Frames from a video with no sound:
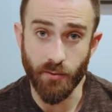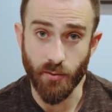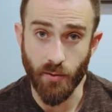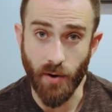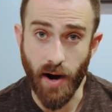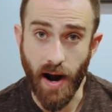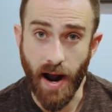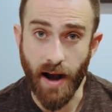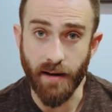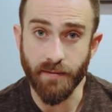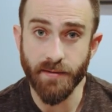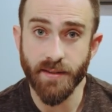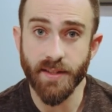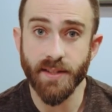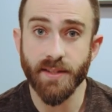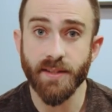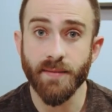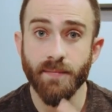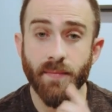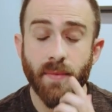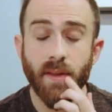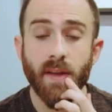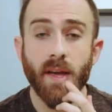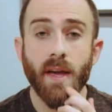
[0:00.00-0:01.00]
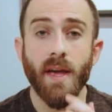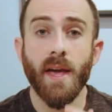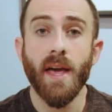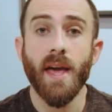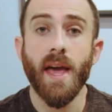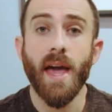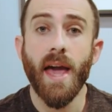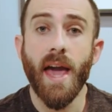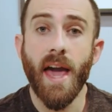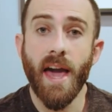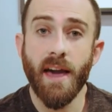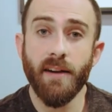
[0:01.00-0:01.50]
grafts.
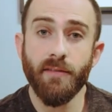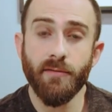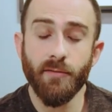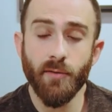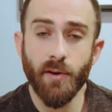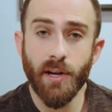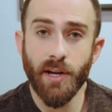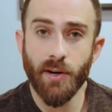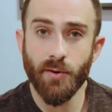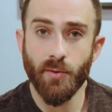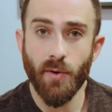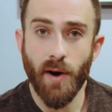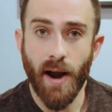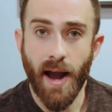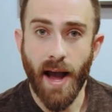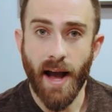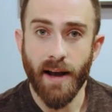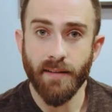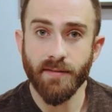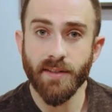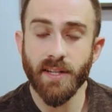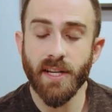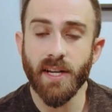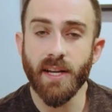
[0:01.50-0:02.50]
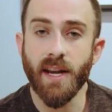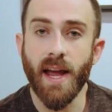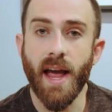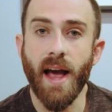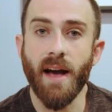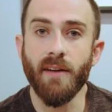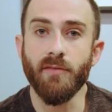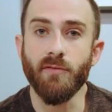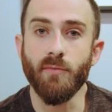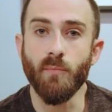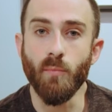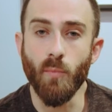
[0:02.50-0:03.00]
Every graft can
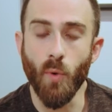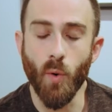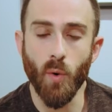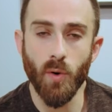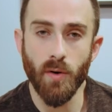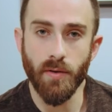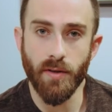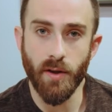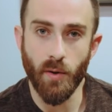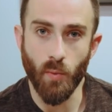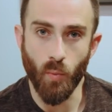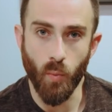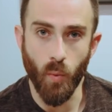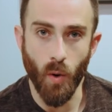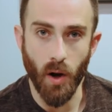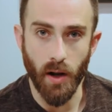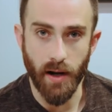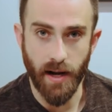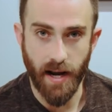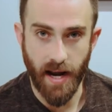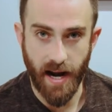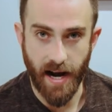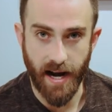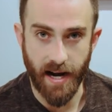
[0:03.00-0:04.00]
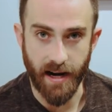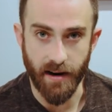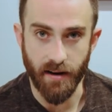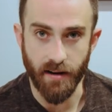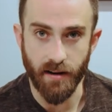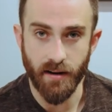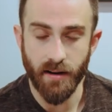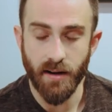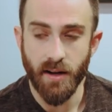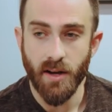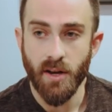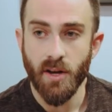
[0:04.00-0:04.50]
have more than one hair.
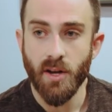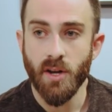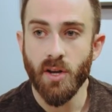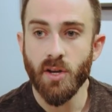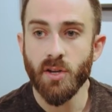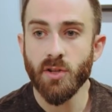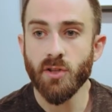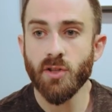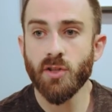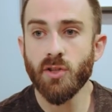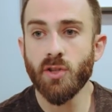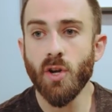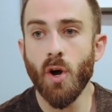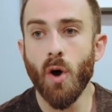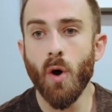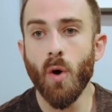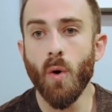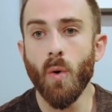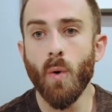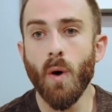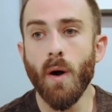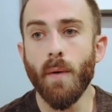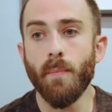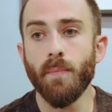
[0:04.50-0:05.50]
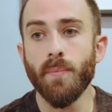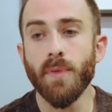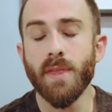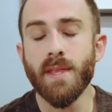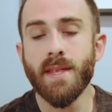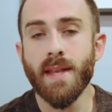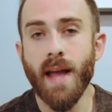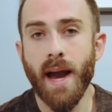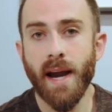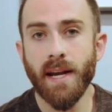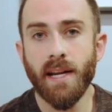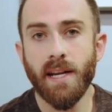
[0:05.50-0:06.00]
So
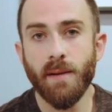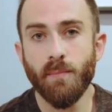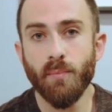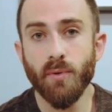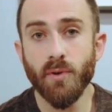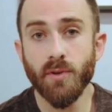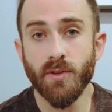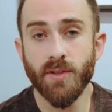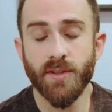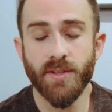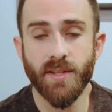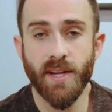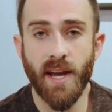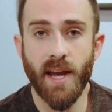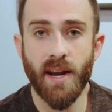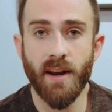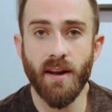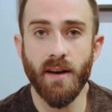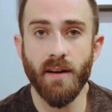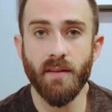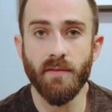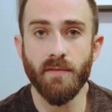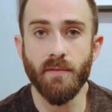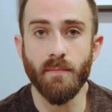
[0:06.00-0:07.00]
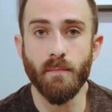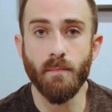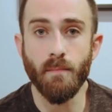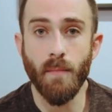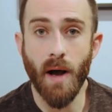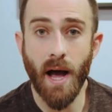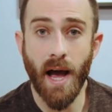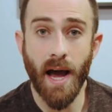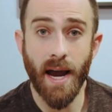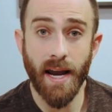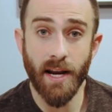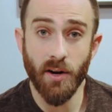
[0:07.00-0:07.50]
90% of
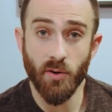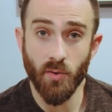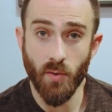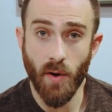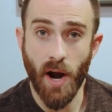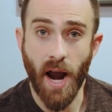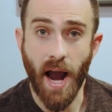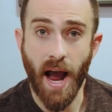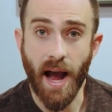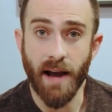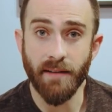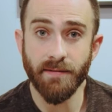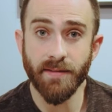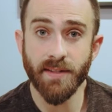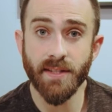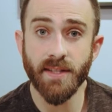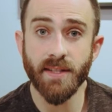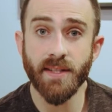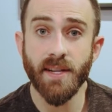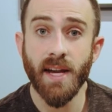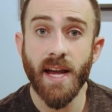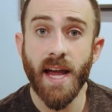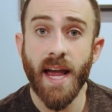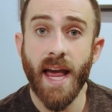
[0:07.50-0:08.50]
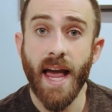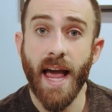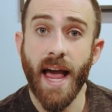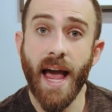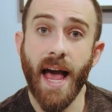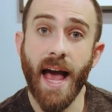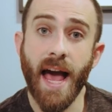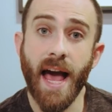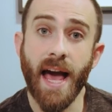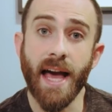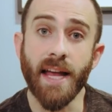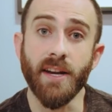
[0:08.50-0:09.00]
my grafts
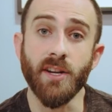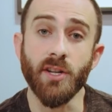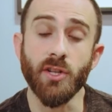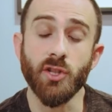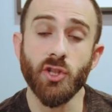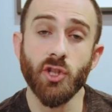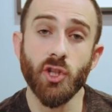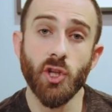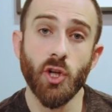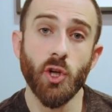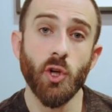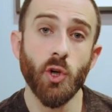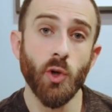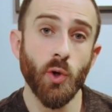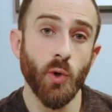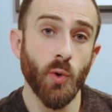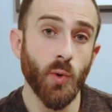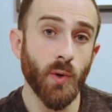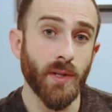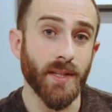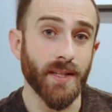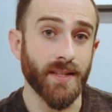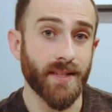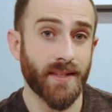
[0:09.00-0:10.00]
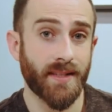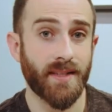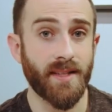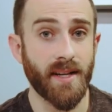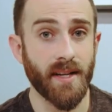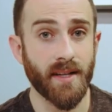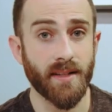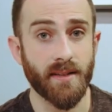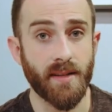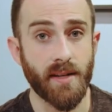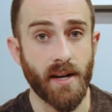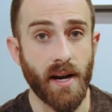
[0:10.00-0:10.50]
had 2 to
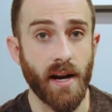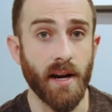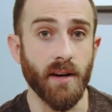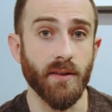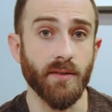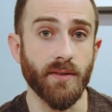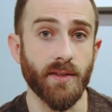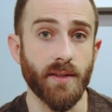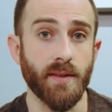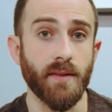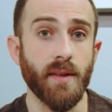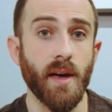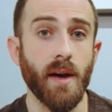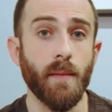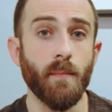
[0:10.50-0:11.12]
6 hairs in them.